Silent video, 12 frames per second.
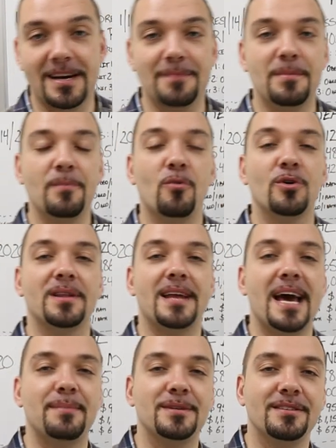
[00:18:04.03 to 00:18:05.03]
I'd be more than
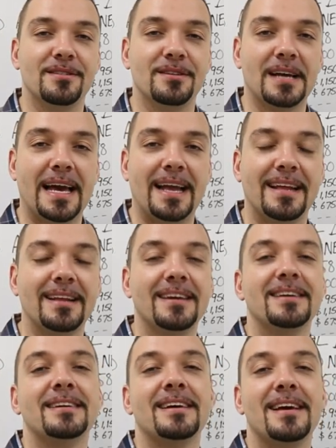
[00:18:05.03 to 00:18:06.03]
happy to look at it.
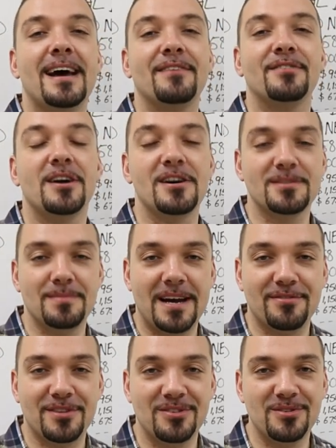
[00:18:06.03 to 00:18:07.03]
Have an awesome
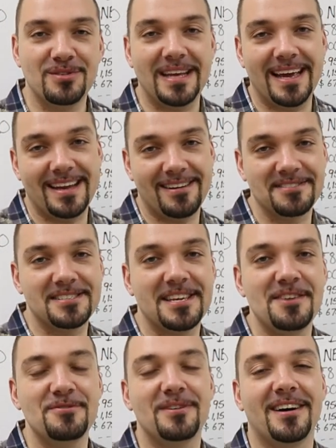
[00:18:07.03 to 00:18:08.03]
afternoon and I'll see
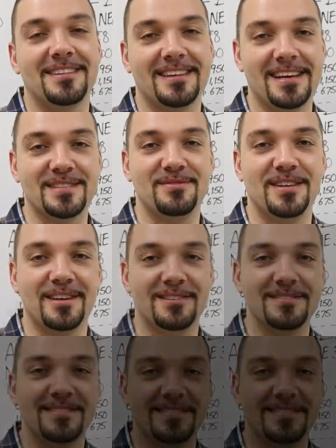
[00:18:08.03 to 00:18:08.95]
you on the next video.